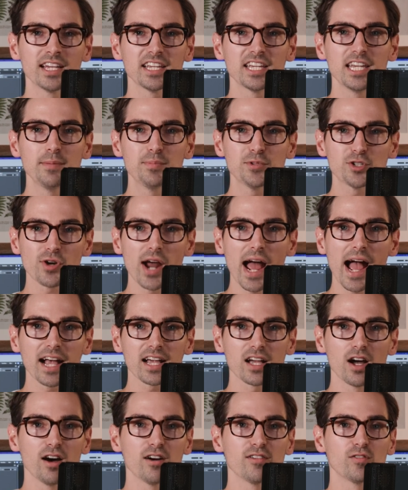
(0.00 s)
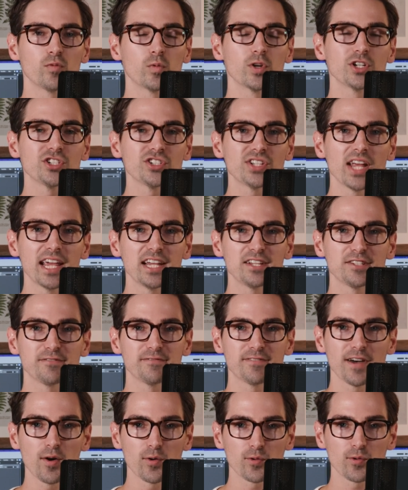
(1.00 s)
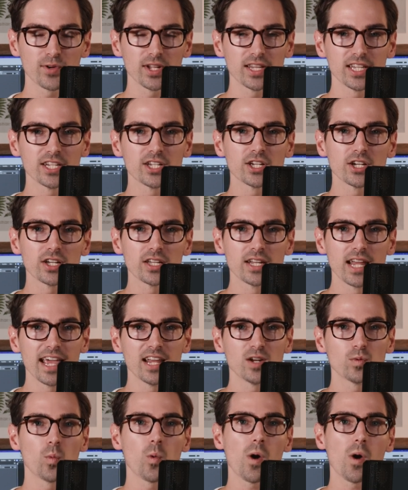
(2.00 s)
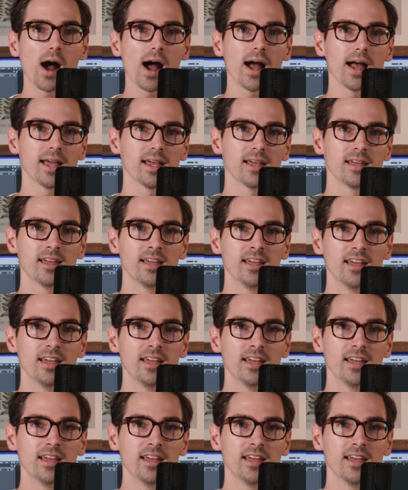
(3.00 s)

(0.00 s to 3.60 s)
Keep track of which takes felt really good and why.